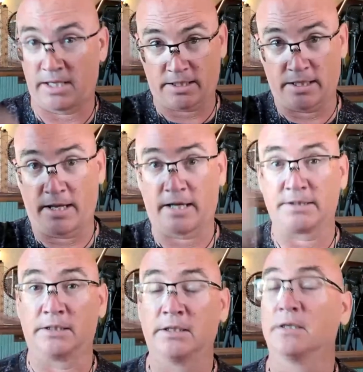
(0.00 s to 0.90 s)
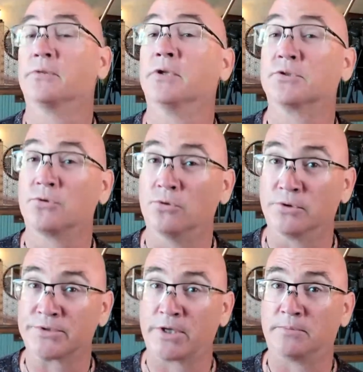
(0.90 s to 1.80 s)
and connected the
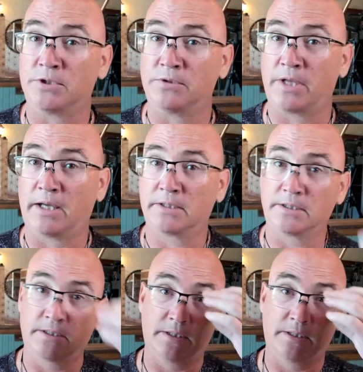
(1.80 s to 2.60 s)
tools help do that.